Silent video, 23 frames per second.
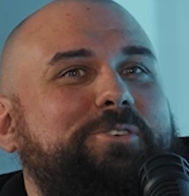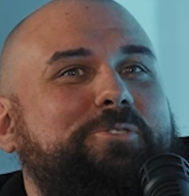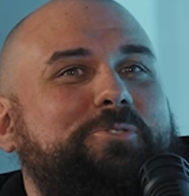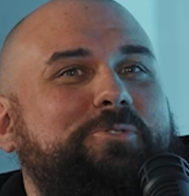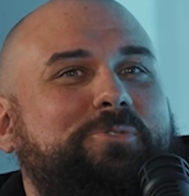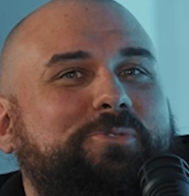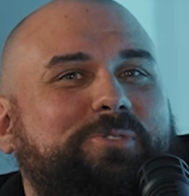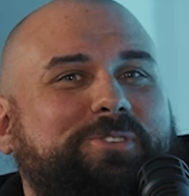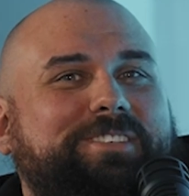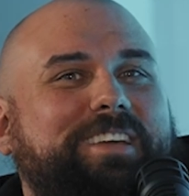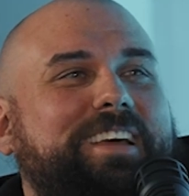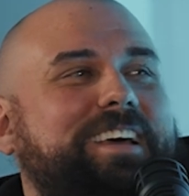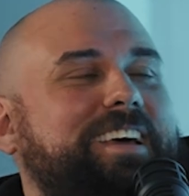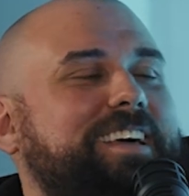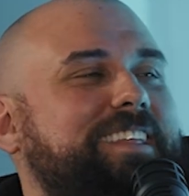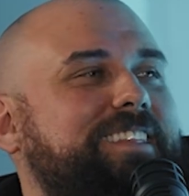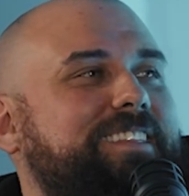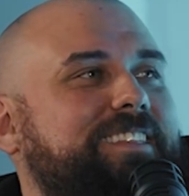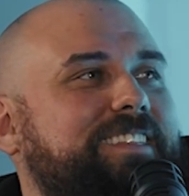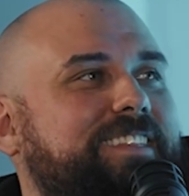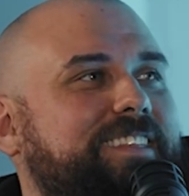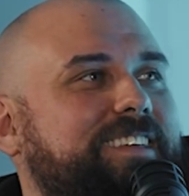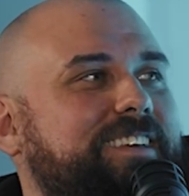was
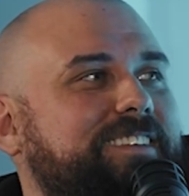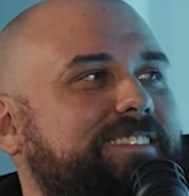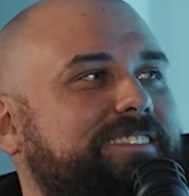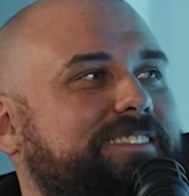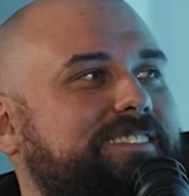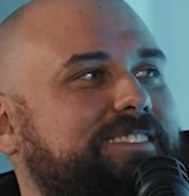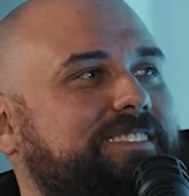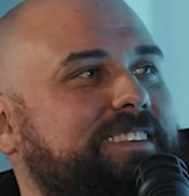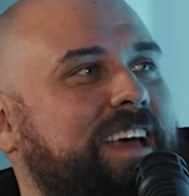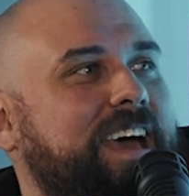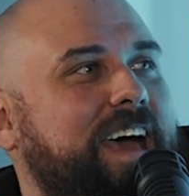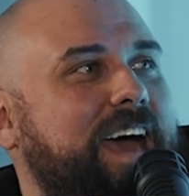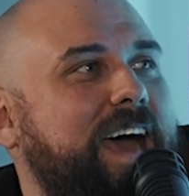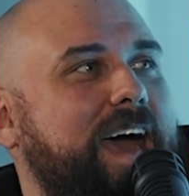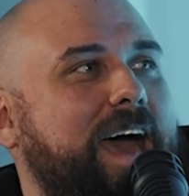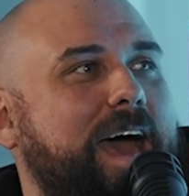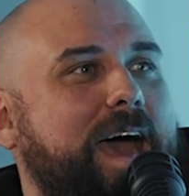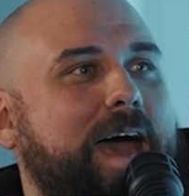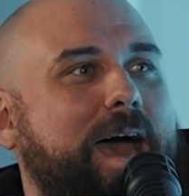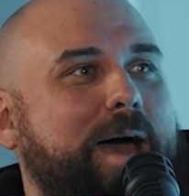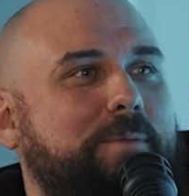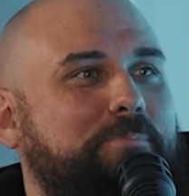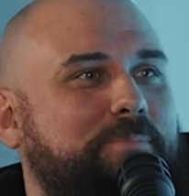this
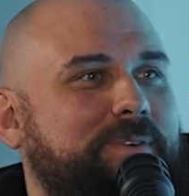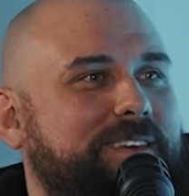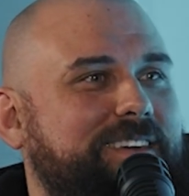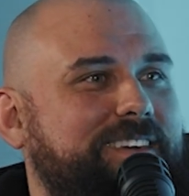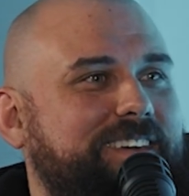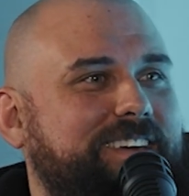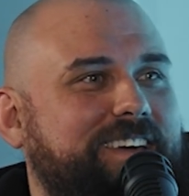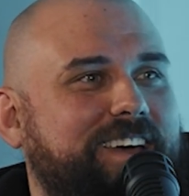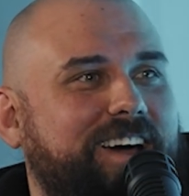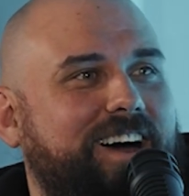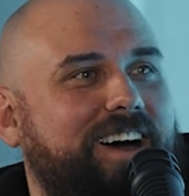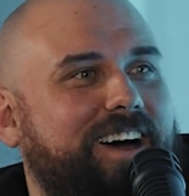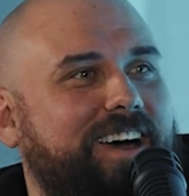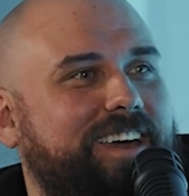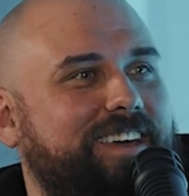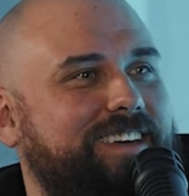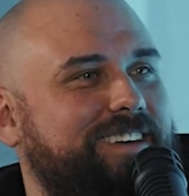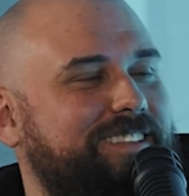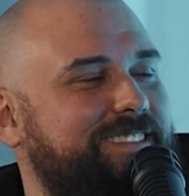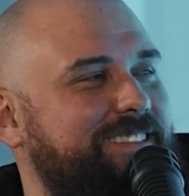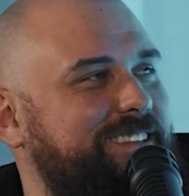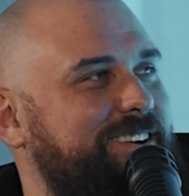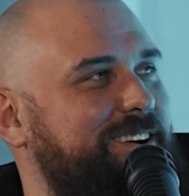happy guy
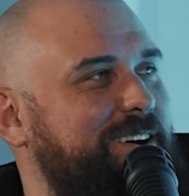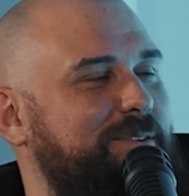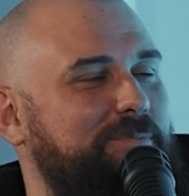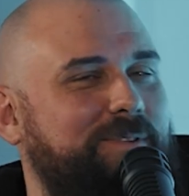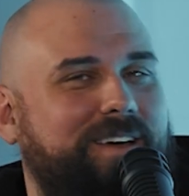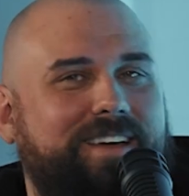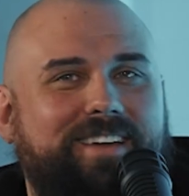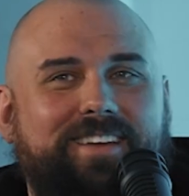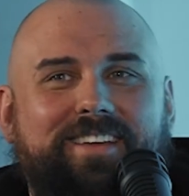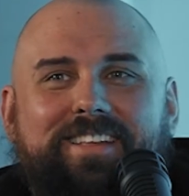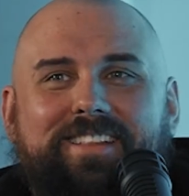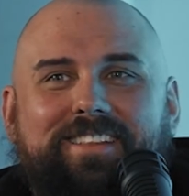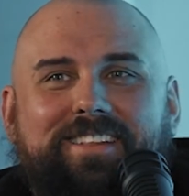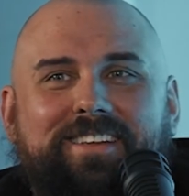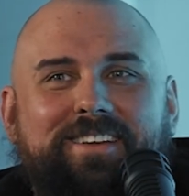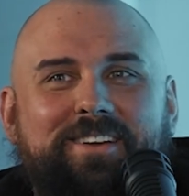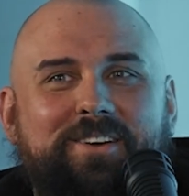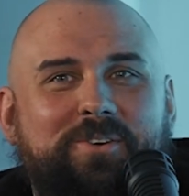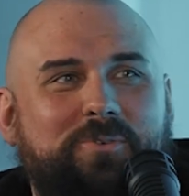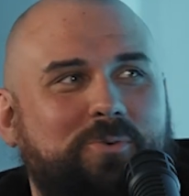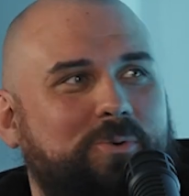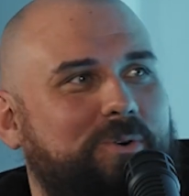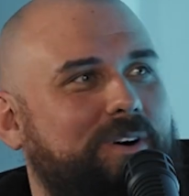in there. I'm like,
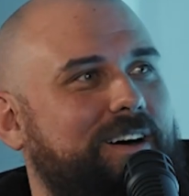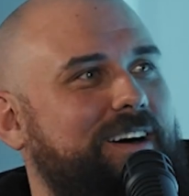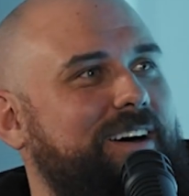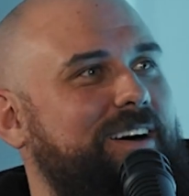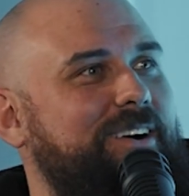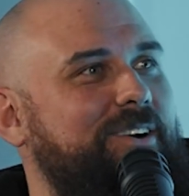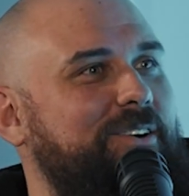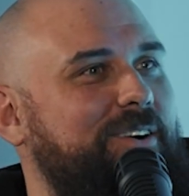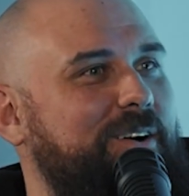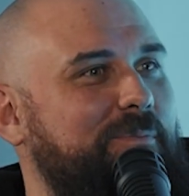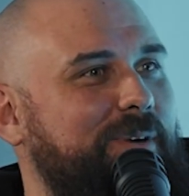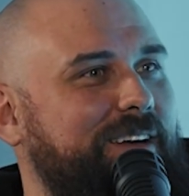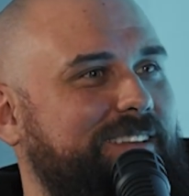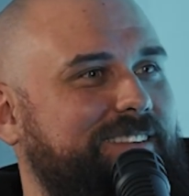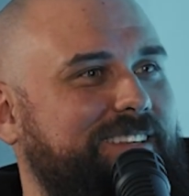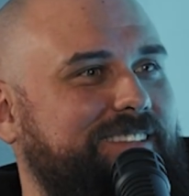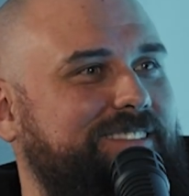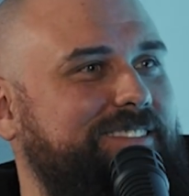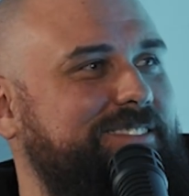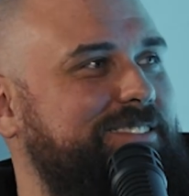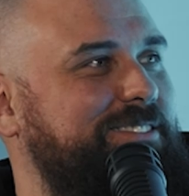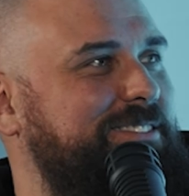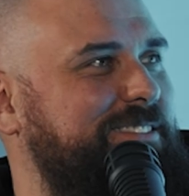wow. I'm like,
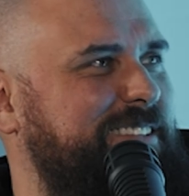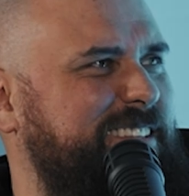this is